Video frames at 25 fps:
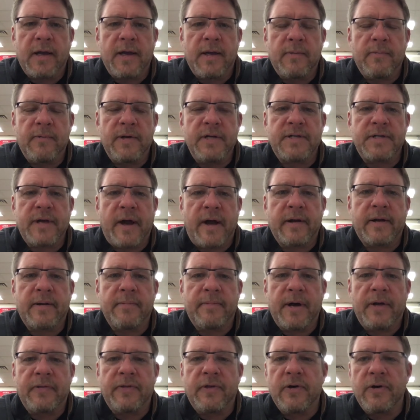And we talked
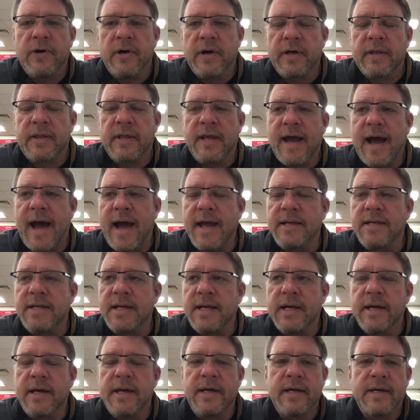about the hook. The
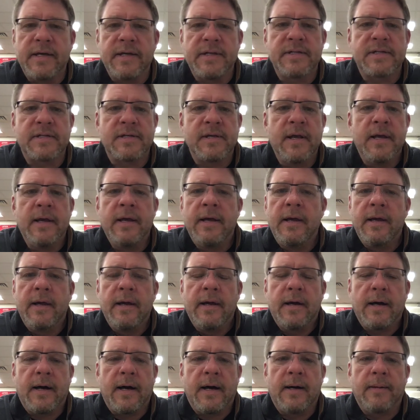idea is
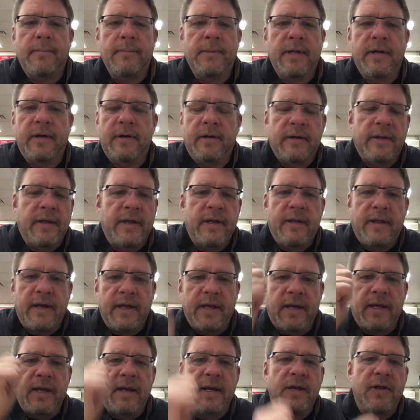literally
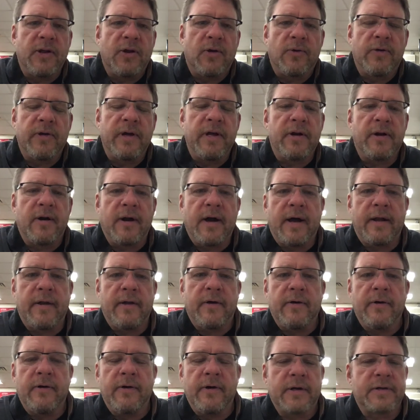like getting your reader on
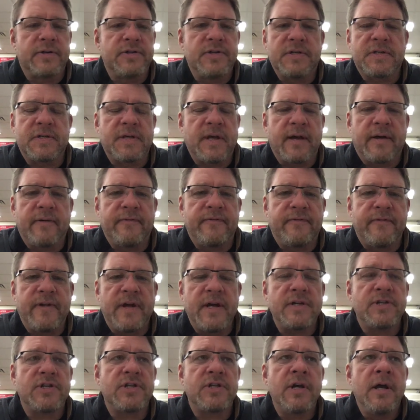a hook, just like a
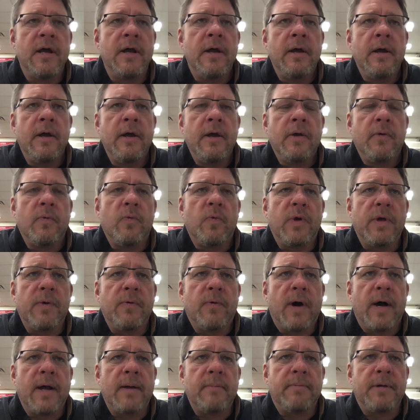fish. We
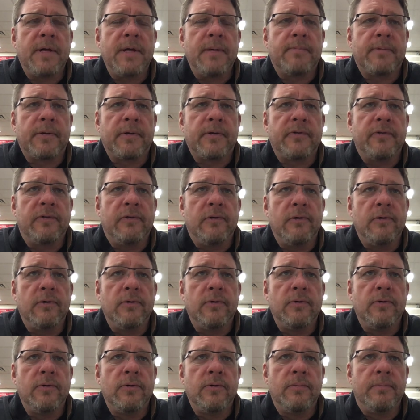want people
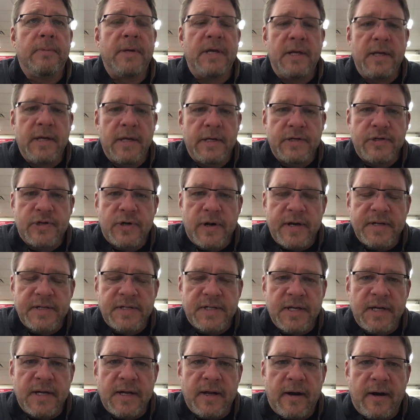to be
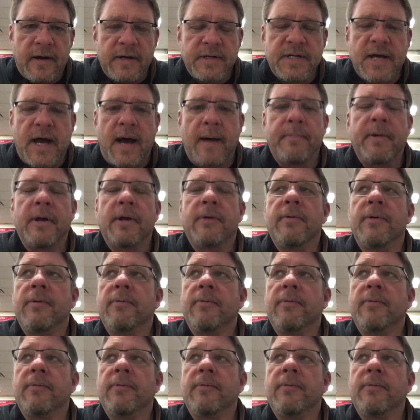interested in our topic.